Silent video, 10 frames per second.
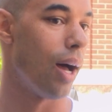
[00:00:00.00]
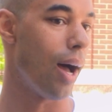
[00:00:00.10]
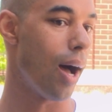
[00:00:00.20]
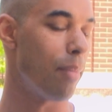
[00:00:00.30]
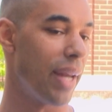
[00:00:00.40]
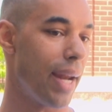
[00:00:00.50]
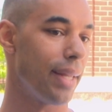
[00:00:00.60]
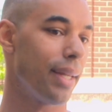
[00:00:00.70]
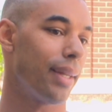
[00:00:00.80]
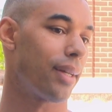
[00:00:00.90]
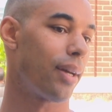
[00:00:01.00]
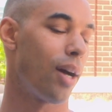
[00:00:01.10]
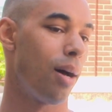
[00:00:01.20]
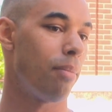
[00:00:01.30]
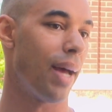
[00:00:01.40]
and anything that could
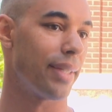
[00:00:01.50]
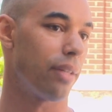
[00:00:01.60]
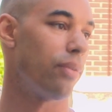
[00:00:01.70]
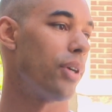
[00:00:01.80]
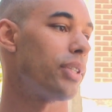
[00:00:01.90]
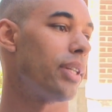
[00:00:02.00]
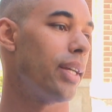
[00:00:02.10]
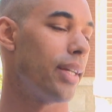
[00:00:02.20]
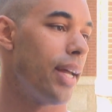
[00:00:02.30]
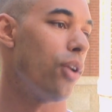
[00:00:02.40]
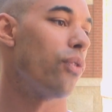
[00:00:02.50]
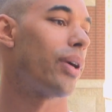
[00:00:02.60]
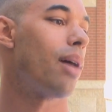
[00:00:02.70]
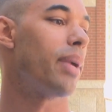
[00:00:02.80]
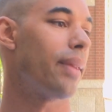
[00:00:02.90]
come as adversity in
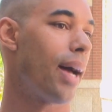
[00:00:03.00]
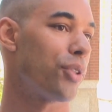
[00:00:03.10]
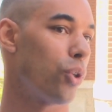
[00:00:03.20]
overcoming that.